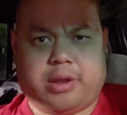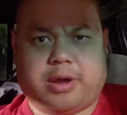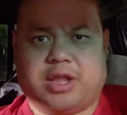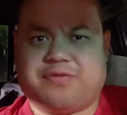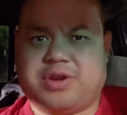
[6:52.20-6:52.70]

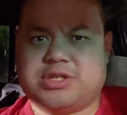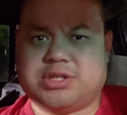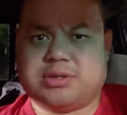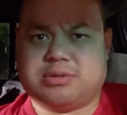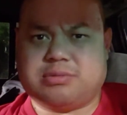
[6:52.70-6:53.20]

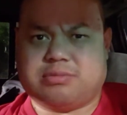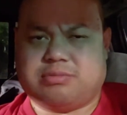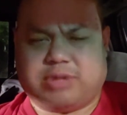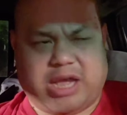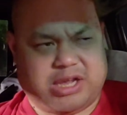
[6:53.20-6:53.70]
Confidence
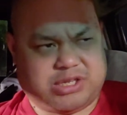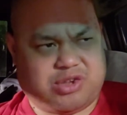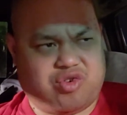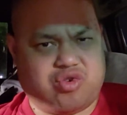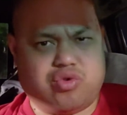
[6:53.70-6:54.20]
has
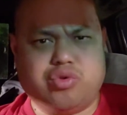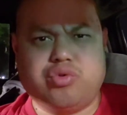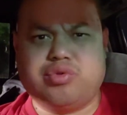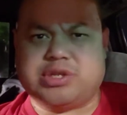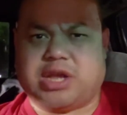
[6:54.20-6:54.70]
to
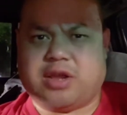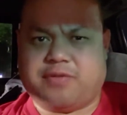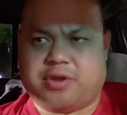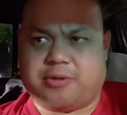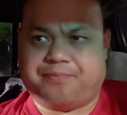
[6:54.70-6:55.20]
ooze out of
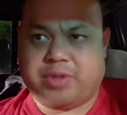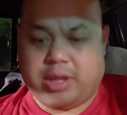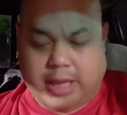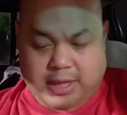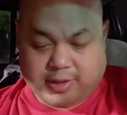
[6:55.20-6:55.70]
you.
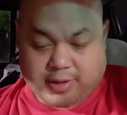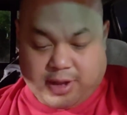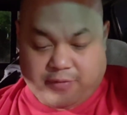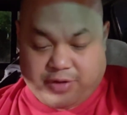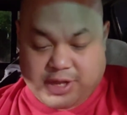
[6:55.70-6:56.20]
And the
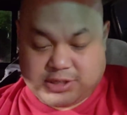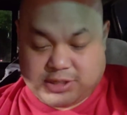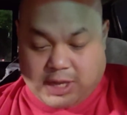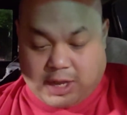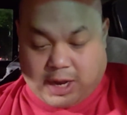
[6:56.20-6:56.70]

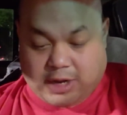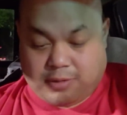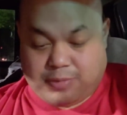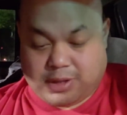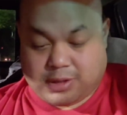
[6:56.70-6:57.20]
confidence, I
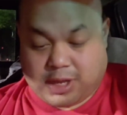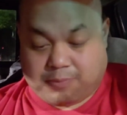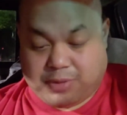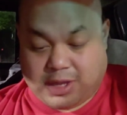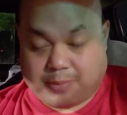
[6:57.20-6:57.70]
don't mean
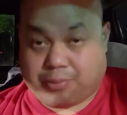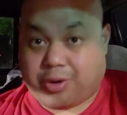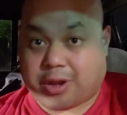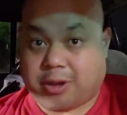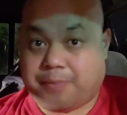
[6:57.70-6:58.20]
like being a prick.